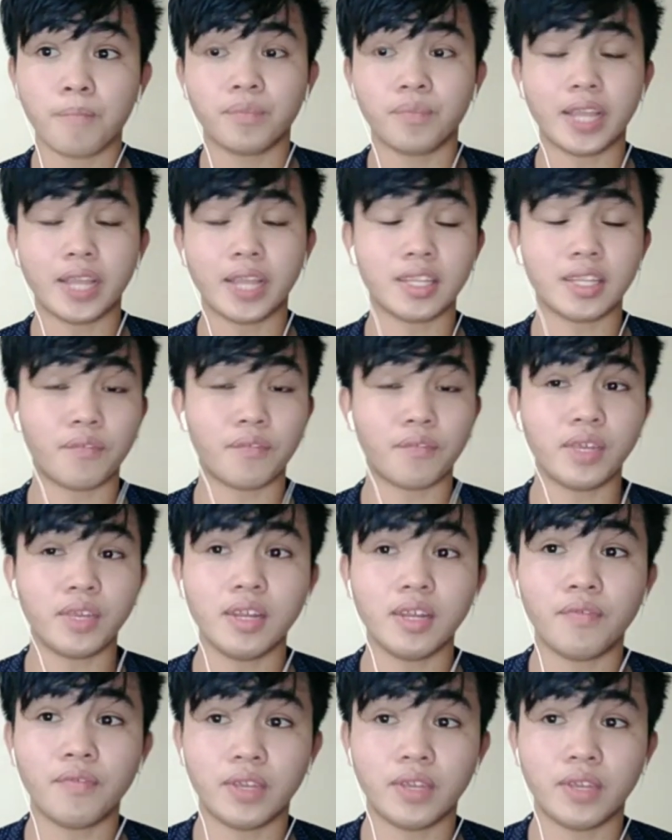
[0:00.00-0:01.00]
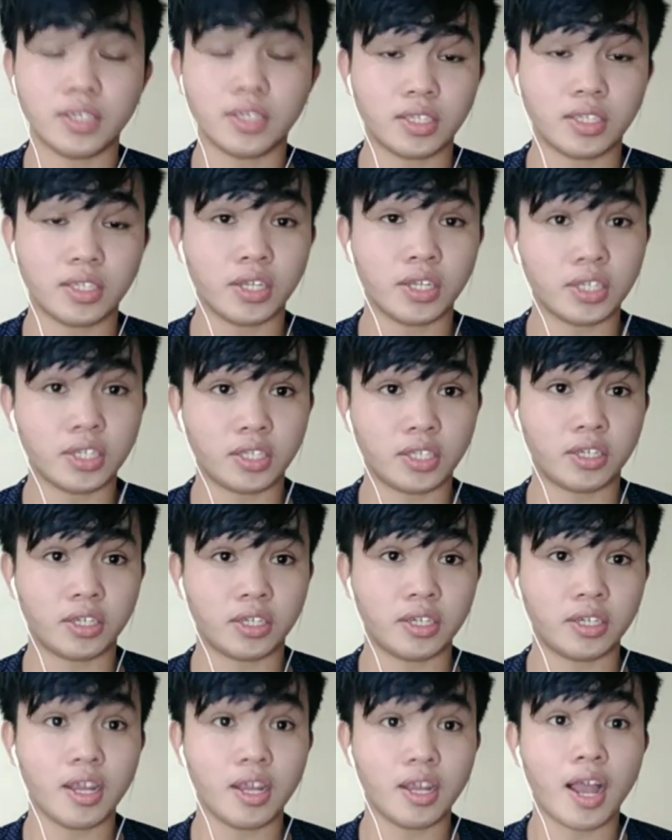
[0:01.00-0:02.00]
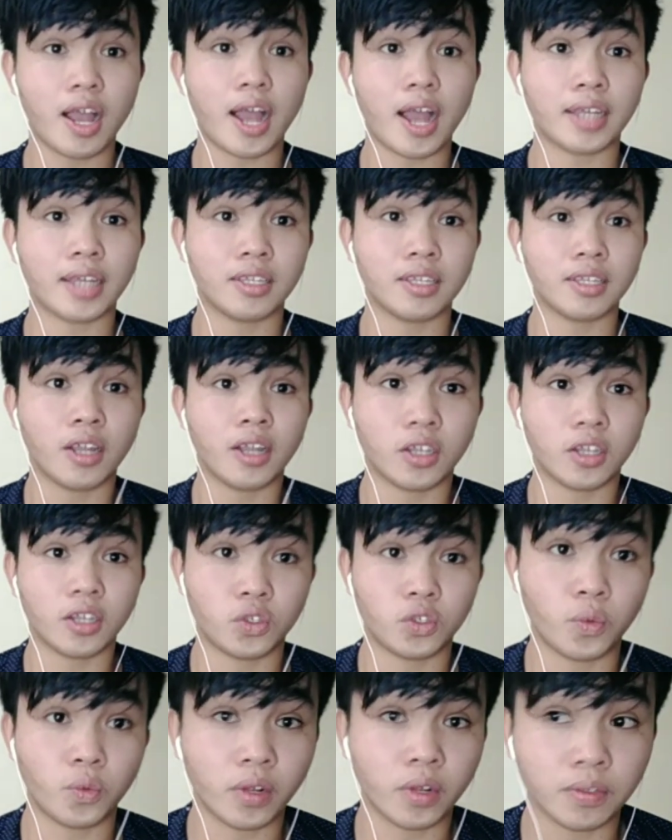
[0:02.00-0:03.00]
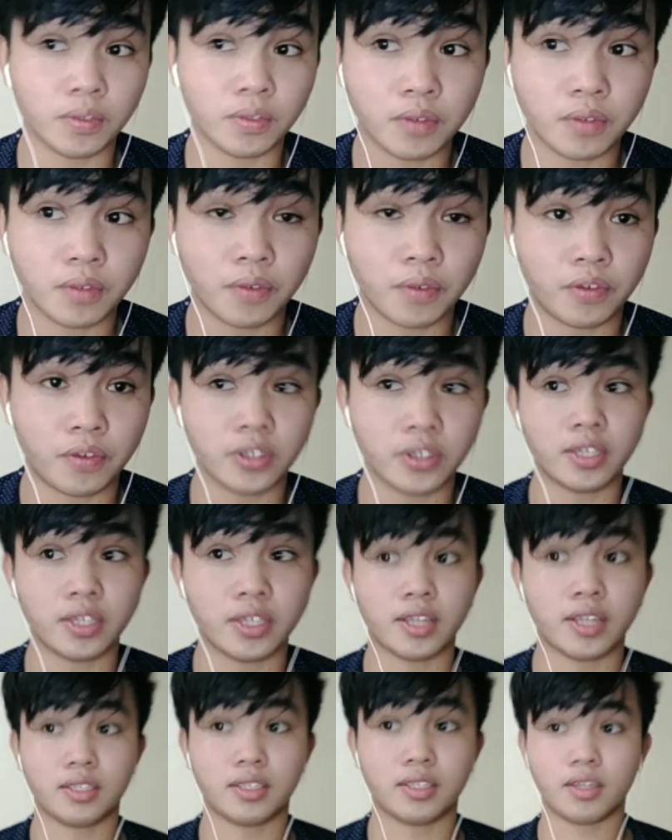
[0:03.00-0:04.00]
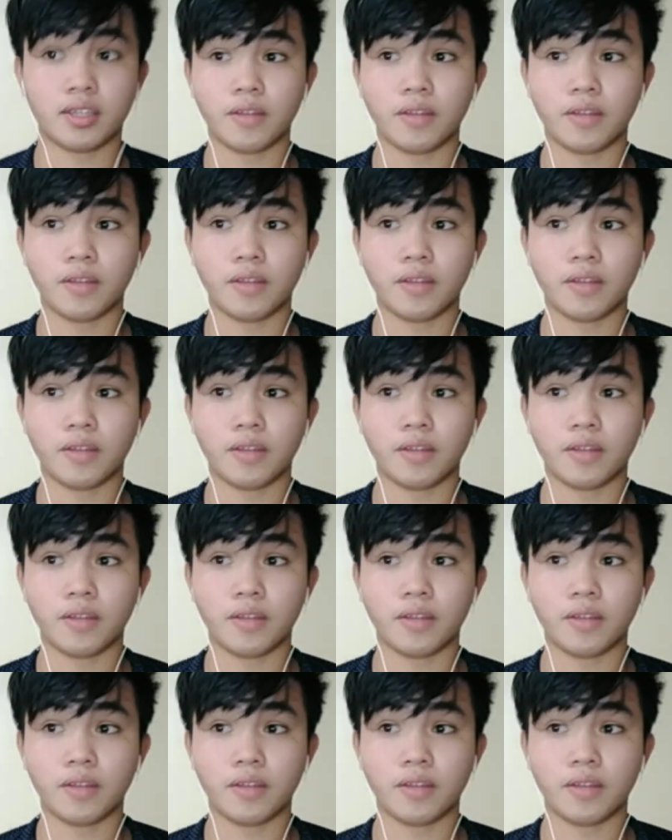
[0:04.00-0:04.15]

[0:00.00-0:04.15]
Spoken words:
in the Philippines registered at a 12%.